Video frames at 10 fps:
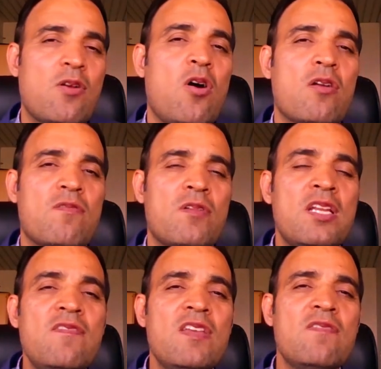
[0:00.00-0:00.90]
are
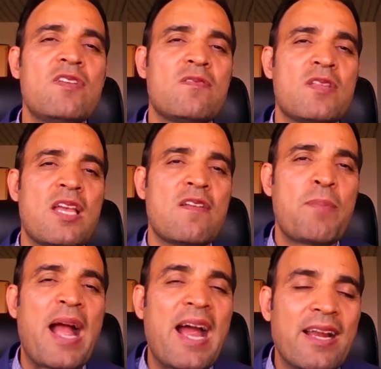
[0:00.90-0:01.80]
living with their
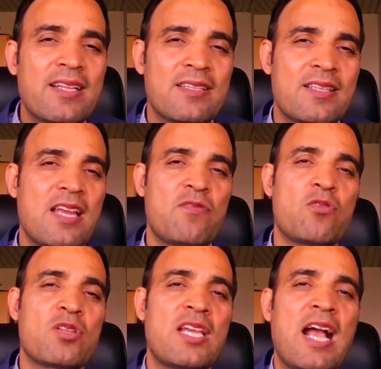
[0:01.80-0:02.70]
parent,
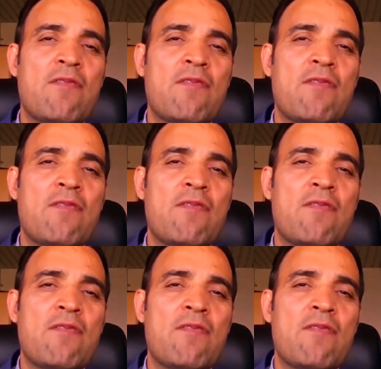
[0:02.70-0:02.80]
therefore the